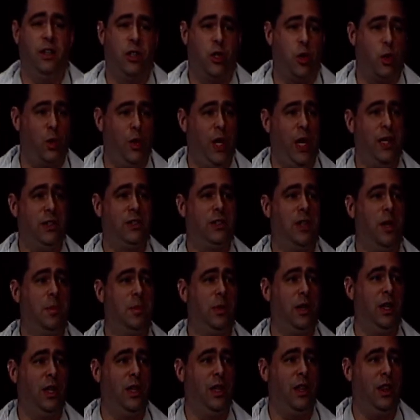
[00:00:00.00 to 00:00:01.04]
create
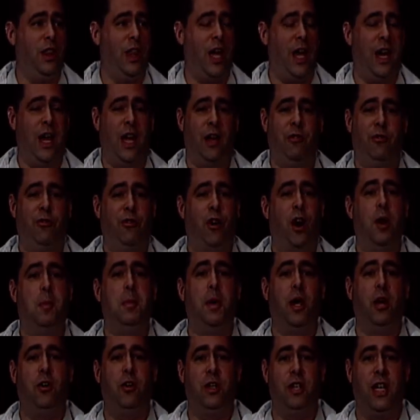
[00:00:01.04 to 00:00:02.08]
something that had far
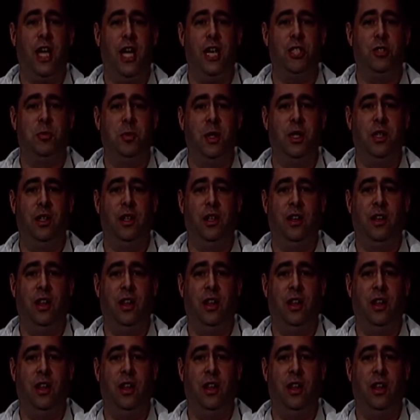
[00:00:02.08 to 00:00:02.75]
better engagement